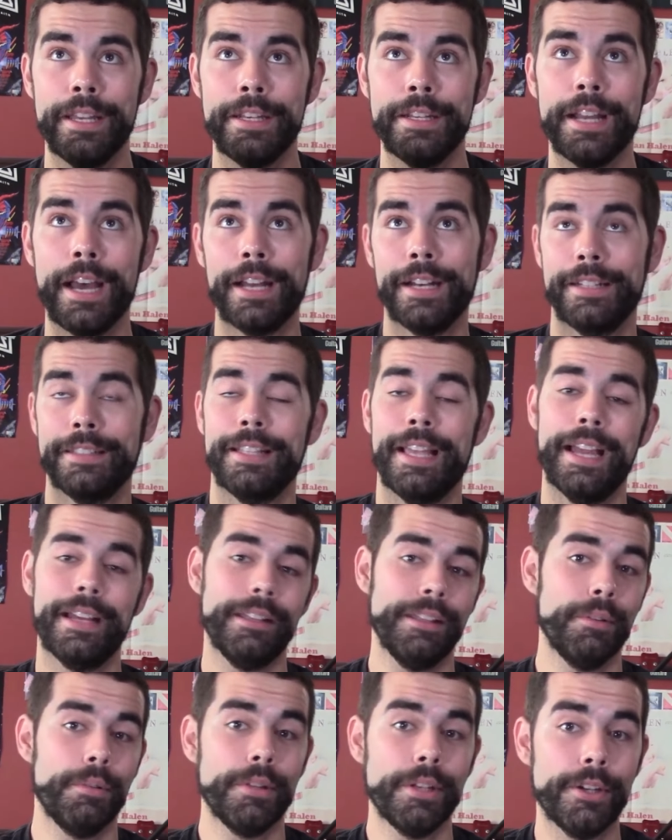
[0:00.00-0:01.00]
not
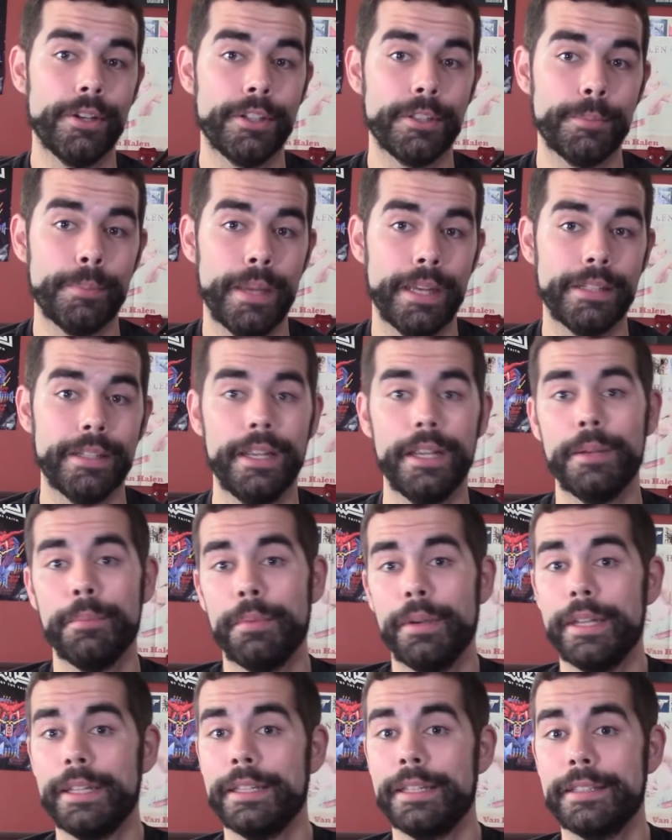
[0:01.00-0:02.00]
exactly what you're expecting,
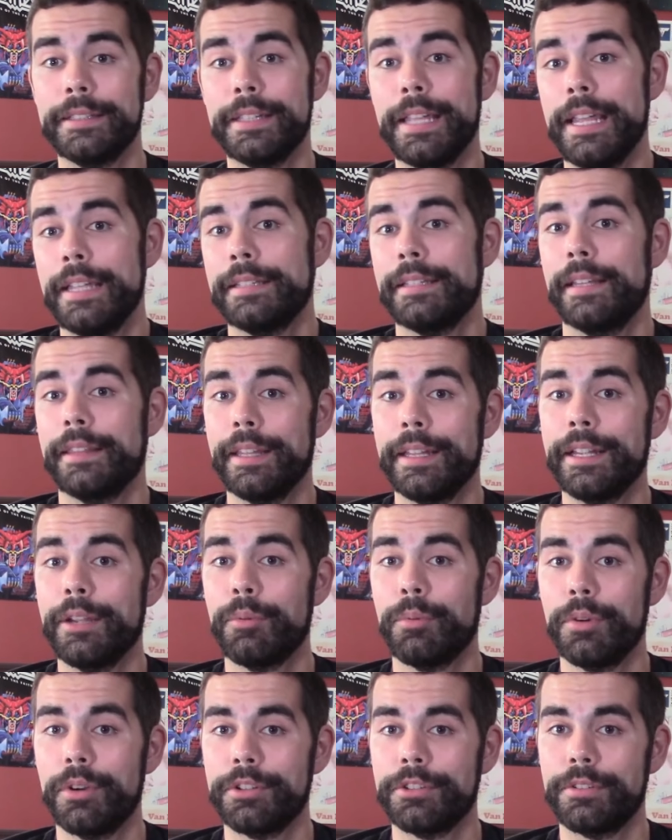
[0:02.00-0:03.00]
but in this case I think
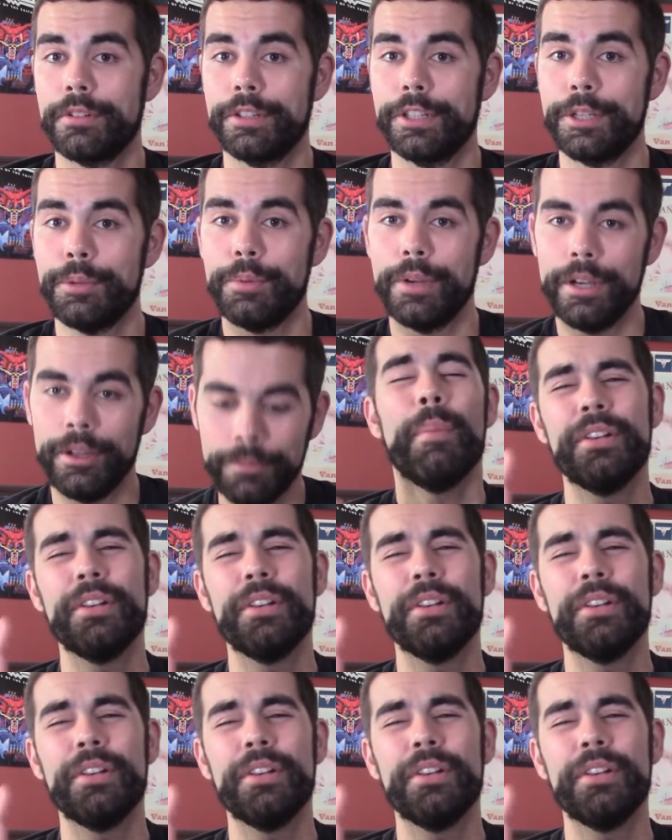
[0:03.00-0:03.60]
it works really well.